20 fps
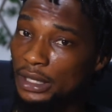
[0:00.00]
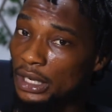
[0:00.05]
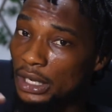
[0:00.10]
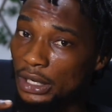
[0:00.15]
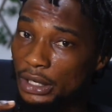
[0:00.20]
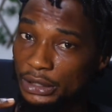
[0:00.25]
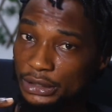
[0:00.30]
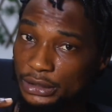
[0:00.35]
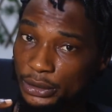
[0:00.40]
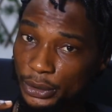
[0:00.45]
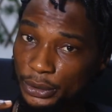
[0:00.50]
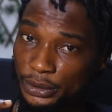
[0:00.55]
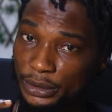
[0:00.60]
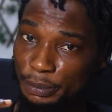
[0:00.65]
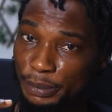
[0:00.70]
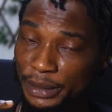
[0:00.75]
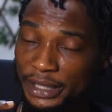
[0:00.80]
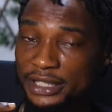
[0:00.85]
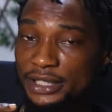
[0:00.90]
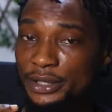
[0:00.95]
It all
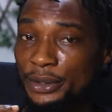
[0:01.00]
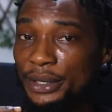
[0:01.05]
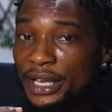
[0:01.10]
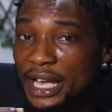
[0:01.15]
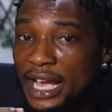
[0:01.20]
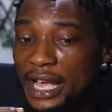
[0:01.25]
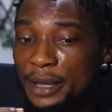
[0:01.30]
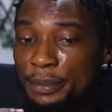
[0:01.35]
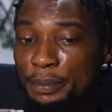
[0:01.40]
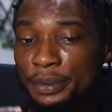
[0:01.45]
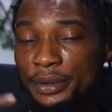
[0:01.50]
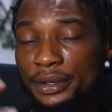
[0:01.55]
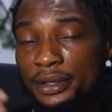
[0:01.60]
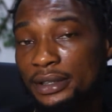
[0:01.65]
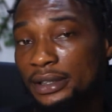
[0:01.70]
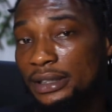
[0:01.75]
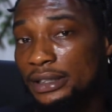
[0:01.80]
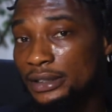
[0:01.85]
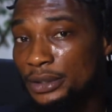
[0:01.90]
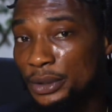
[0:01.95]
depends on hype.
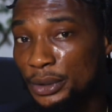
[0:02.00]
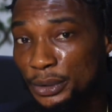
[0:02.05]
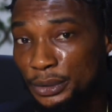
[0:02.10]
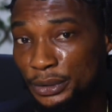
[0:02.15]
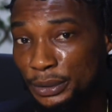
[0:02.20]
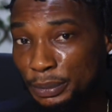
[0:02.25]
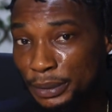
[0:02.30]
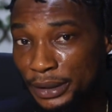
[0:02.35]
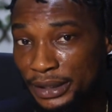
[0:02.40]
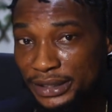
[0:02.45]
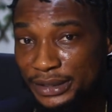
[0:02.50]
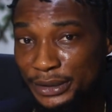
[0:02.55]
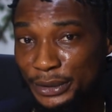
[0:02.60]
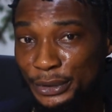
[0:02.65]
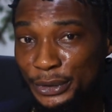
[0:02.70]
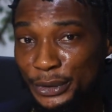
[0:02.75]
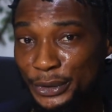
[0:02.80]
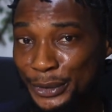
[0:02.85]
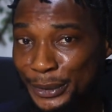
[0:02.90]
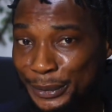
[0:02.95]
It all depends on
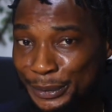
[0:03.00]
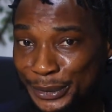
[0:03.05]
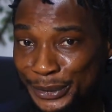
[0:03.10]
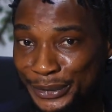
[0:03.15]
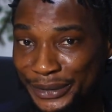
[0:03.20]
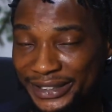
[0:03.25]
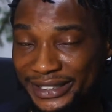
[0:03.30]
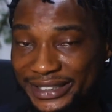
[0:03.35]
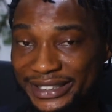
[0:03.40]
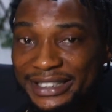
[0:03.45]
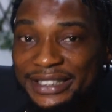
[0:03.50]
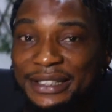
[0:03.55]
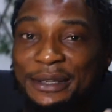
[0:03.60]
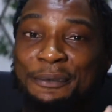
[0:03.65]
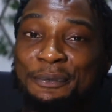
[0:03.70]
your community.